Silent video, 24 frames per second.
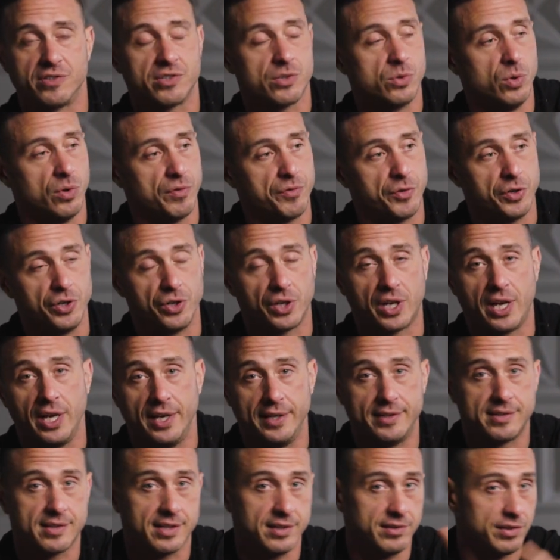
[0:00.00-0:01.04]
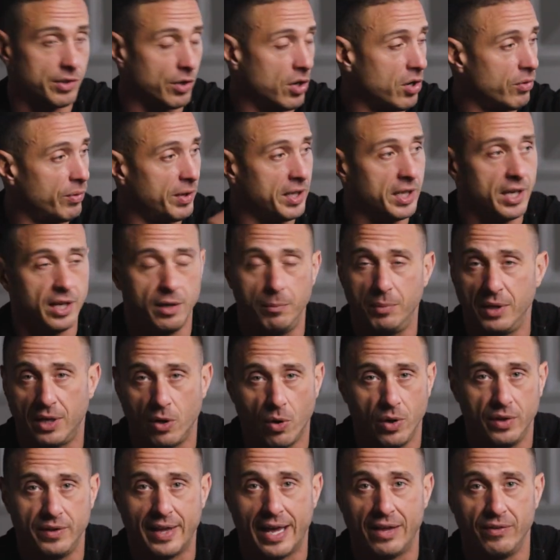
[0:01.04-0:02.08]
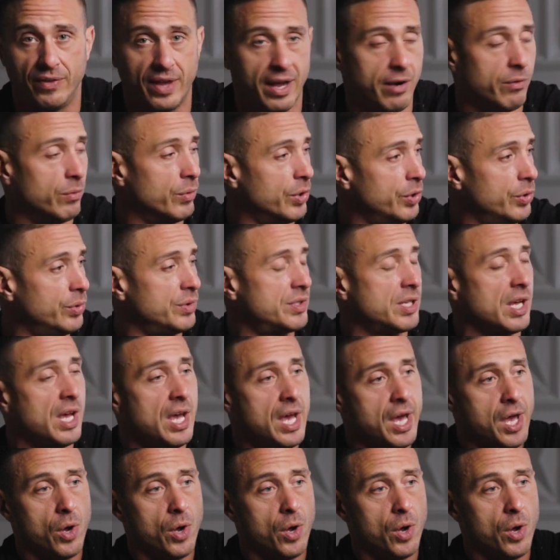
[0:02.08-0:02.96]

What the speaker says: school for your kids because they're already going to be going down that route.